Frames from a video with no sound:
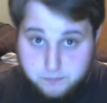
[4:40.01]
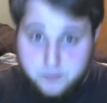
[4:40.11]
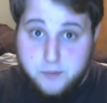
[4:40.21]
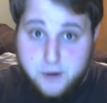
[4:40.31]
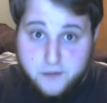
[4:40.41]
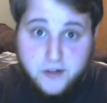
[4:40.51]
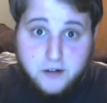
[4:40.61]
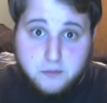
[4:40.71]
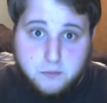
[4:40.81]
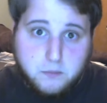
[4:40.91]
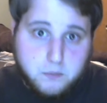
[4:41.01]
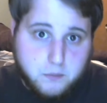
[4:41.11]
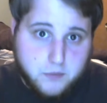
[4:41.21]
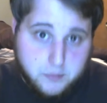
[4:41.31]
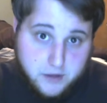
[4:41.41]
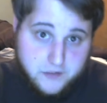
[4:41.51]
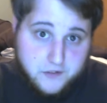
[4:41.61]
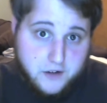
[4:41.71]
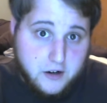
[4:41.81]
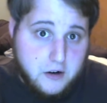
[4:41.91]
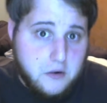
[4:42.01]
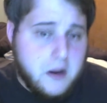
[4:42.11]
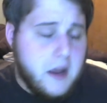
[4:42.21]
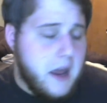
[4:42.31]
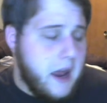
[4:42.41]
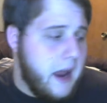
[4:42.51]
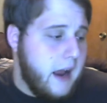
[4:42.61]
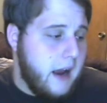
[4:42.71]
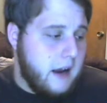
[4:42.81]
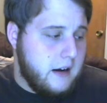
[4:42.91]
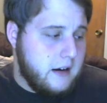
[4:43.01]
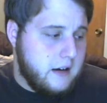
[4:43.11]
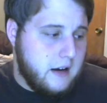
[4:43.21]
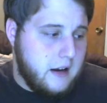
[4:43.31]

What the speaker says: the Buffy video, and